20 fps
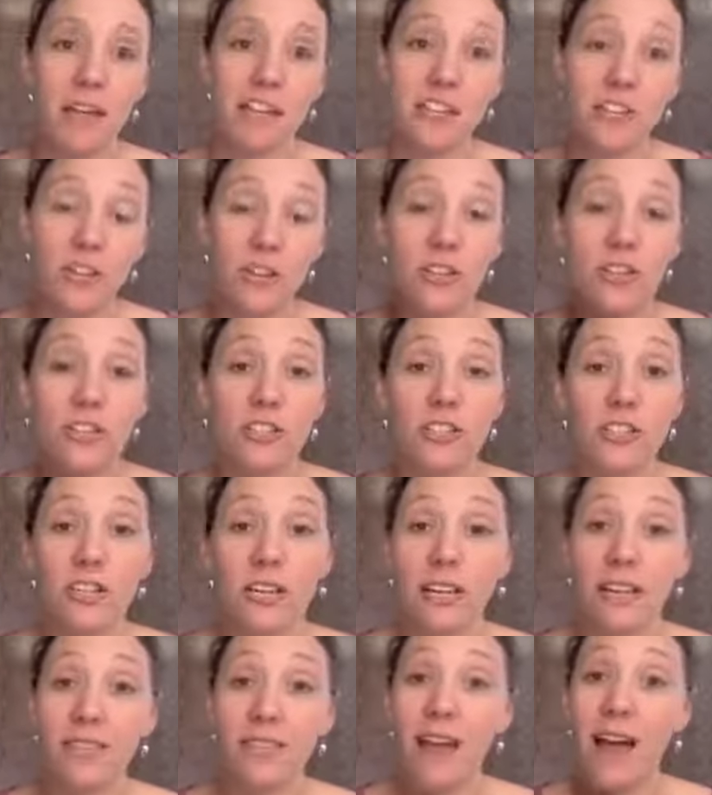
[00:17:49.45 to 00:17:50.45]
sure that you're
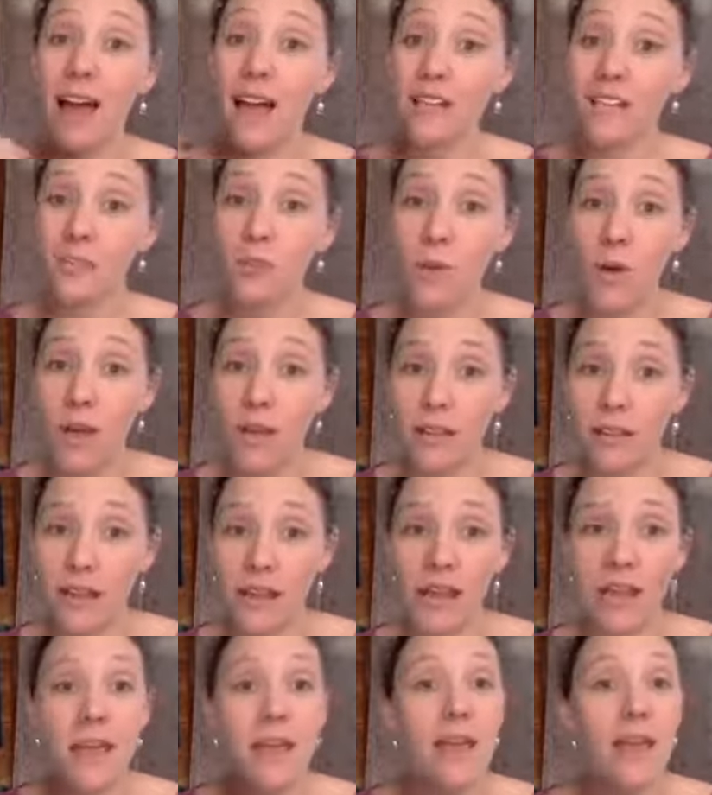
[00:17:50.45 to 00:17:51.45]
going to get the highest quality.